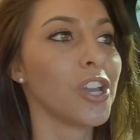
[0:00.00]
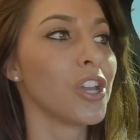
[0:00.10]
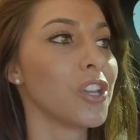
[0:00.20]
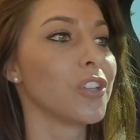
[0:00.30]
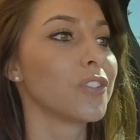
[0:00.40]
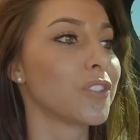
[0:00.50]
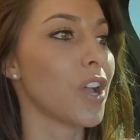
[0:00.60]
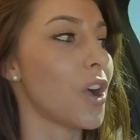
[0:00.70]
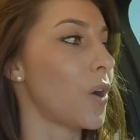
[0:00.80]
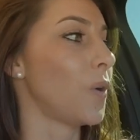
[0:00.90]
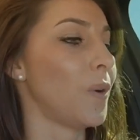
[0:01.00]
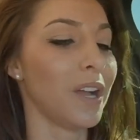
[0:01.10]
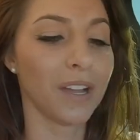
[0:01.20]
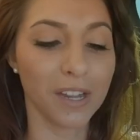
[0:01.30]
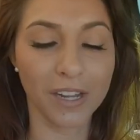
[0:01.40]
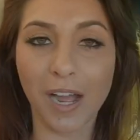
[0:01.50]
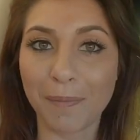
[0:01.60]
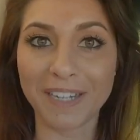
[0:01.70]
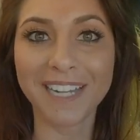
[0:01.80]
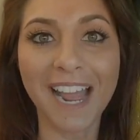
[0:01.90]
So got my
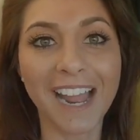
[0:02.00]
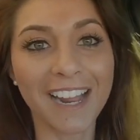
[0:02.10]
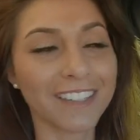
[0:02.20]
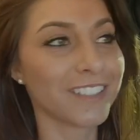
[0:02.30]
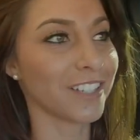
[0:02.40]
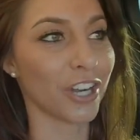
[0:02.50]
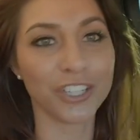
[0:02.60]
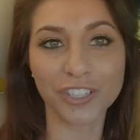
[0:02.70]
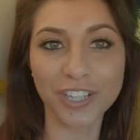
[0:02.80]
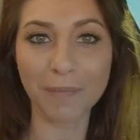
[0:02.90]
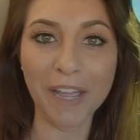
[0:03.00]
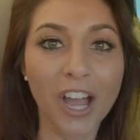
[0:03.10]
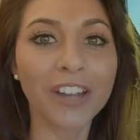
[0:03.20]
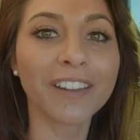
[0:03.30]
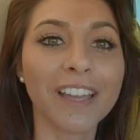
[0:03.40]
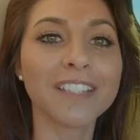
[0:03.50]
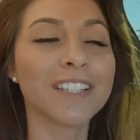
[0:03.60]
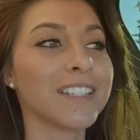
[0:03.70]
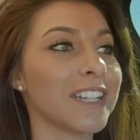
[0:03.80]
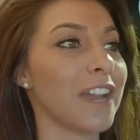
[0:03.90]
tags, or I just got my hunting license and
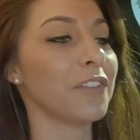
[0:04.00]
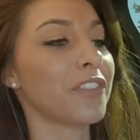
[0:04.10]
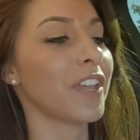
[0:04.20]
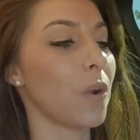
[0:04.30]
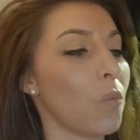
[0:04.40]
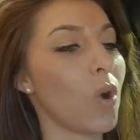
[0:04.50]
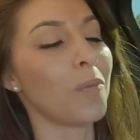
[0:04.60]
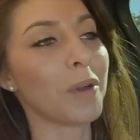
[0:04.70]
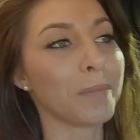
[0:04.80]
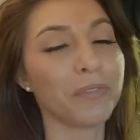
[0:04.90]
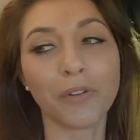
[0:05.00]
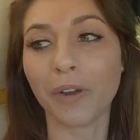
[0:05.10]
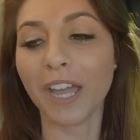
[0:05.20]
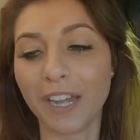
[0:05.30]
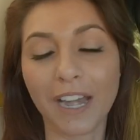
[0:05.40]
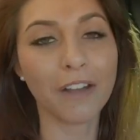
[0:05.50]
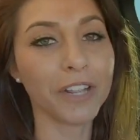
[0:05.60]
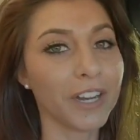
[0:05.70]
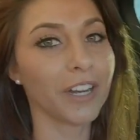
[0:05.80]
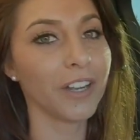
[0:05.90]
everything at Walmart before we headed out
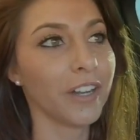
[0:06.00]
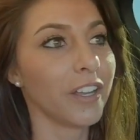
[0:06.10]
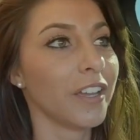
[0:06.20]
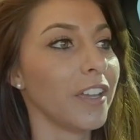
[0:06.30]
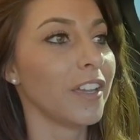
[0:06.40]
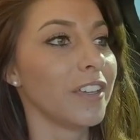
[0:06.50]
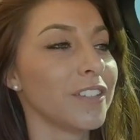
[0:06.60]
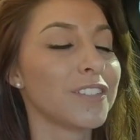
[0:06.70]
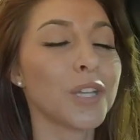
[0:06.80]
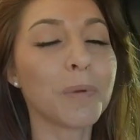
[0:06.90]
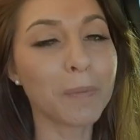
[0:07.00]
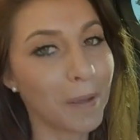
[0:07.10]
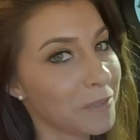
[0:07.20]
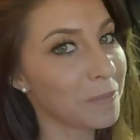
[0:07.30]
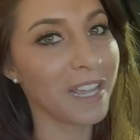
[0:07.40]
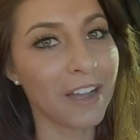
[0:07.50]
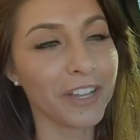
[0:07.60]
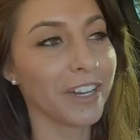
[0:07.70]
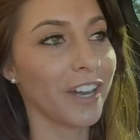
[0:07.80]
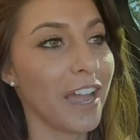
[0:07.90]
here. Super pumped to be out here.
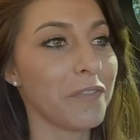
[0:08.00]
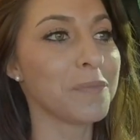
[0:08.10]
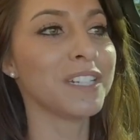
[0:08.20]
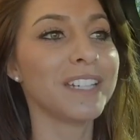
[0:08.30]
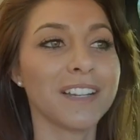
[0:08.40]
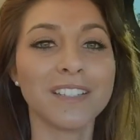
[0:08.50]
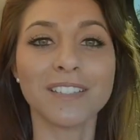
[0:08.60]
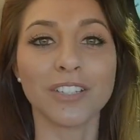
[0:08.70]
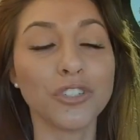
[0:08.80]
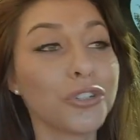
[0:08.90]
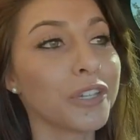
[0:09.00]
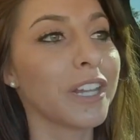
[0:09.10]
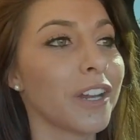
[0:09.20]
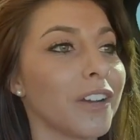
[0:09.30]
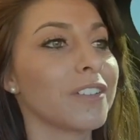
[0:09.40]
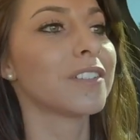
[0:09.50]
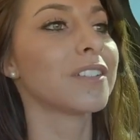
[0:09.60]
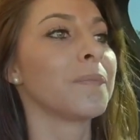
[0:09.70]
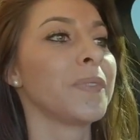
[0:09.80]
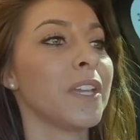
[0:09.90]
Haven't been to Texas in two years.
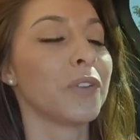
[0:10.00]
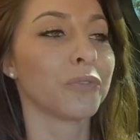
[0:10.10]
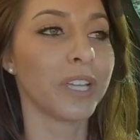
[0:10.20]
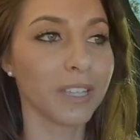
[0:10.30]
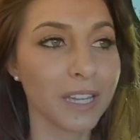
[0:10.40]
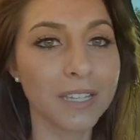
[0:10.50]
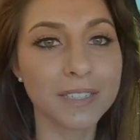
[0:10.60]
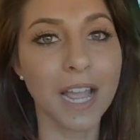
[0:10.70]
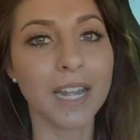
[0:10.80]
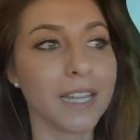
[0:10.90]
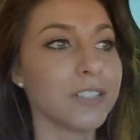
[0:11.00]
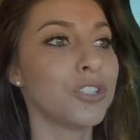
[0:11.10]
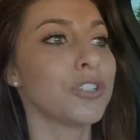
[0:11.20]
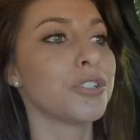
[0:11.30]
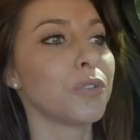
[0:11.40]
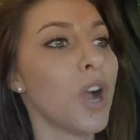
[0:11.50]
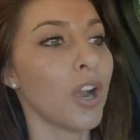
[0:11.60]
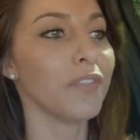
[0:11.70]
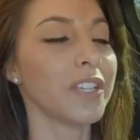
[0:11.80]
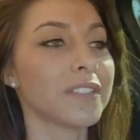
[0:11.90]
Really excited to
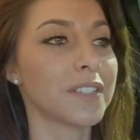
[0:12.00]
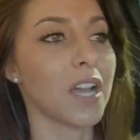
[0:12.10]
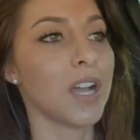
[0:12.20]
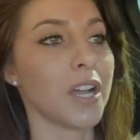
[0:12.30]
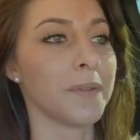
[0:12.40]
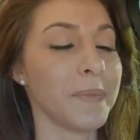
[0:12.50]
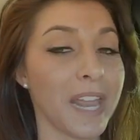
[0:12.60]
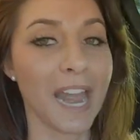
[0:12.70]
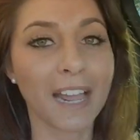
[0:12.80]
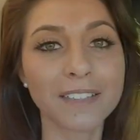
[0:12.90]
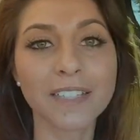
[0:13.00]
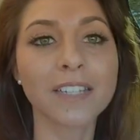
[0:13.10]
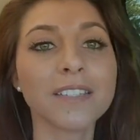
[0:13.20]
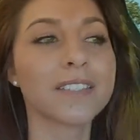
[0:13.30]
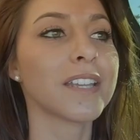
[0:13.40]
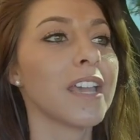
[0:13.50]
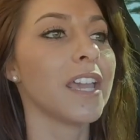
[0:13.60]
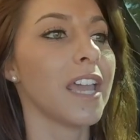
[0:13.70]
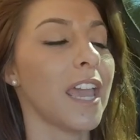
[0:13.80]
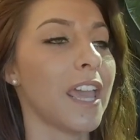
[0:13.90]
harvest um, an axis
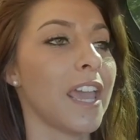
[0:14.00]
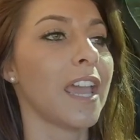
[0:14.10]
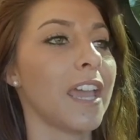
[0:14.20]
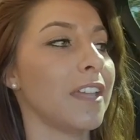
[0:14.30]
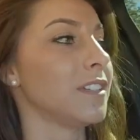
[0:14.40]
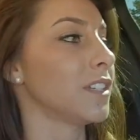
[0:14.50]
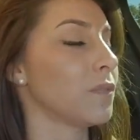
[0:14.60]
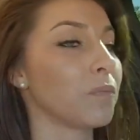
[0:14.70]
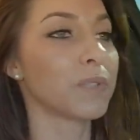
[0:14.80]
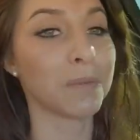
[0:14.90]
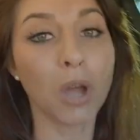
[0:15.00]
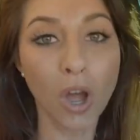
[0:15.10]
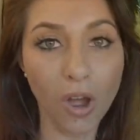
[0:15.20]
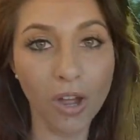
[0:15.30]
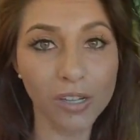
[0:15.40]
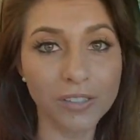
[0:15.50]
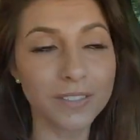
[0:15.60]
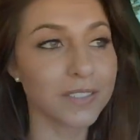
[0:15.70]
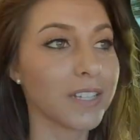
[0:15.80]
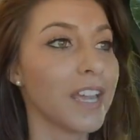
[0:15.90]
and some hogs.
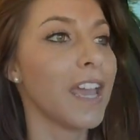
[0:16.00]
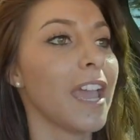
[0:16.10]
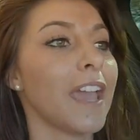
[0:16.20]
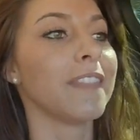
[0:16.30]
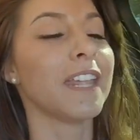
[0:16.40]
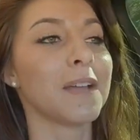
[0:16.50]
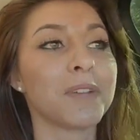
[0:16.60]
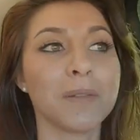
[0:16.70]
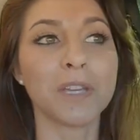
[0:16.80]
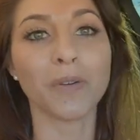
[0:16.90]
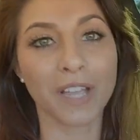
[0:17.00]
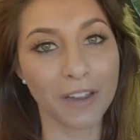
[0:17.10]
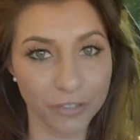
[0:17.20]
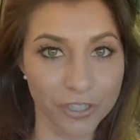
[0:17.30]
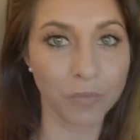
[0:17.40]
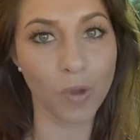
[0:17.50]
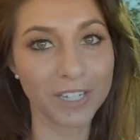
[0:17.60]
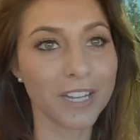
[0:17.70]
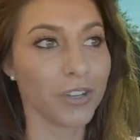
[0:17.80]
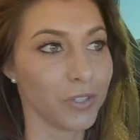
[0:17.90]
And then I'm gonna be going after some whitetail
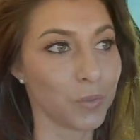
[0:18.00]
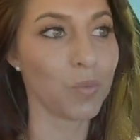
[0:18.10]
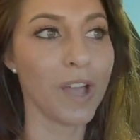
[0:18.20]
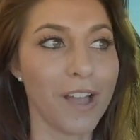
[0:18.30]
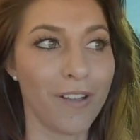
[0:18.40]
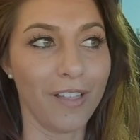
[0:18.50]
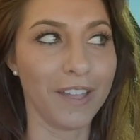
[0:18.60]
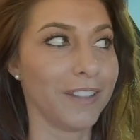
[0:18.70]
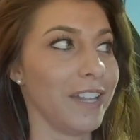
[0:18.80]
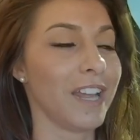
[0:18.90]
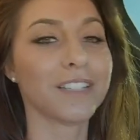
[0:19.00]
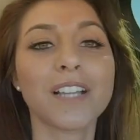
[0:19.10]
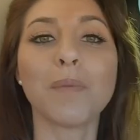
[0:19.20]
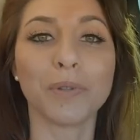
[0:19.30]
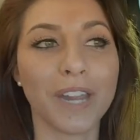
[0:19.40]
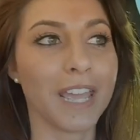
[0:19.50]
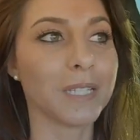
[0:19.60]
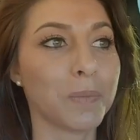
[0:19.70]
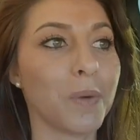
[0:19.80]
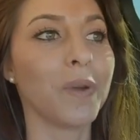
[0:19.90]
as well in the next couple of days, but
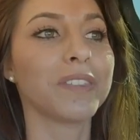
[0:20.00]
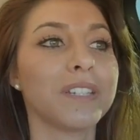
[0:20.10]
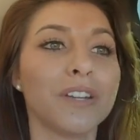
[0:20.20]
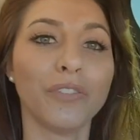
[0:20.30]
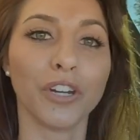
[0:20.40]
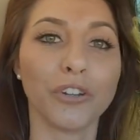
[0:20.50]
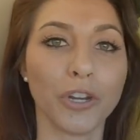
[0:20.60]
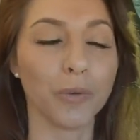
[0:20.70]
with a different group.